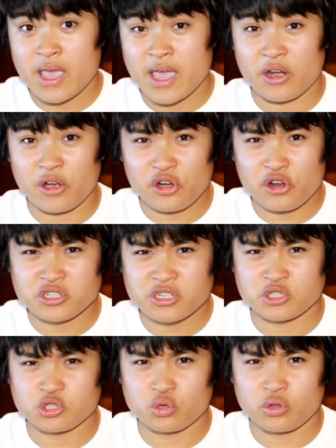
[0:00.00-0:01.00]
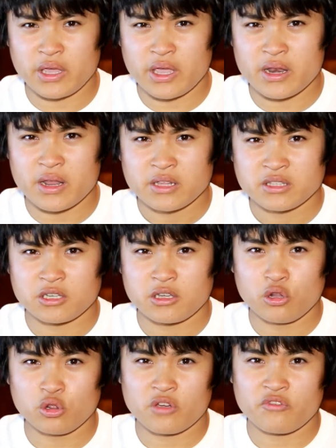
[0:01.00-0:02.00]
and urges Julian to
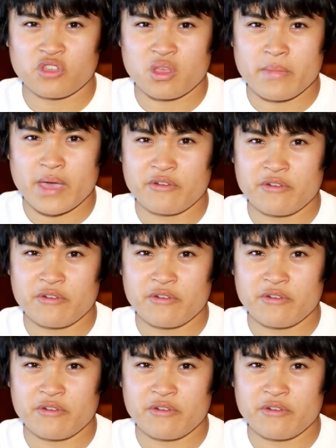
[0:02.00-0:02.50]
go look for the man